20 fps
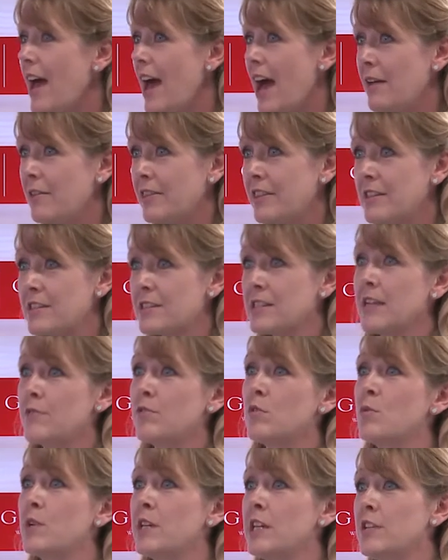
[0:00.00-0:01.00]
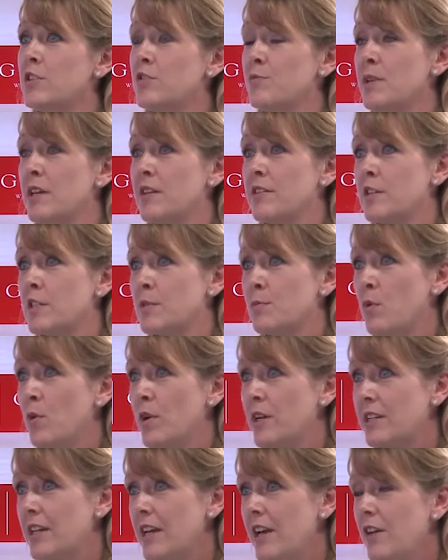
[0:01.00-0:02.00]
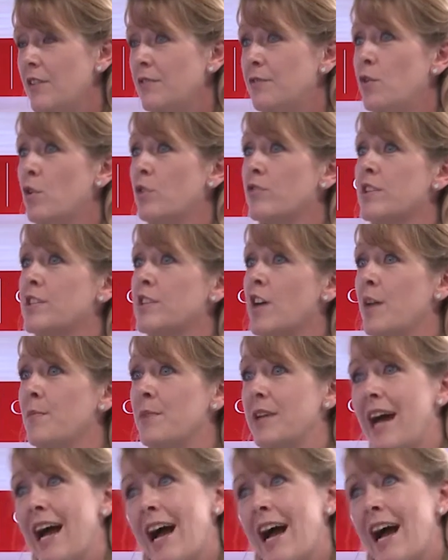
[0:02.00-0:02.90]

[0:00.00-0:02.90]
at this level we need to be at this point for retirement.